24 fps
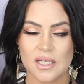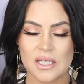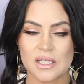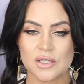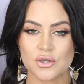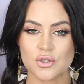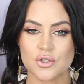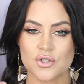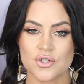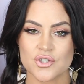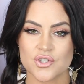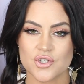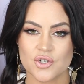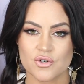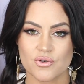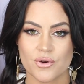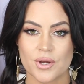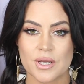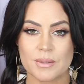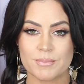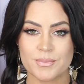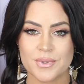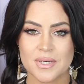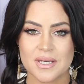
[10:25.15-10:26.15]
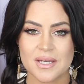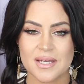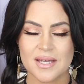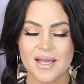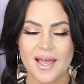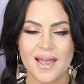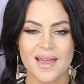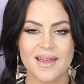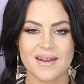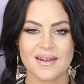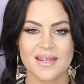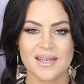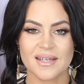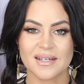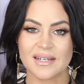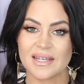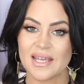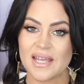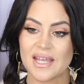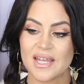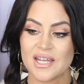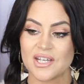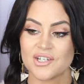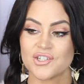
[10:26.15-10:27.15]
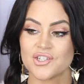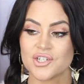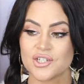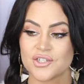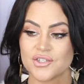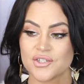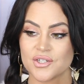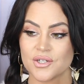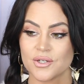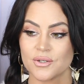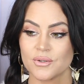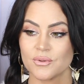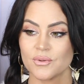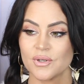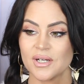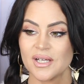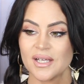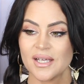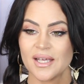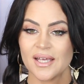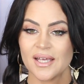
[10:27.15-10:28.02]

it looks crepey and it ages you.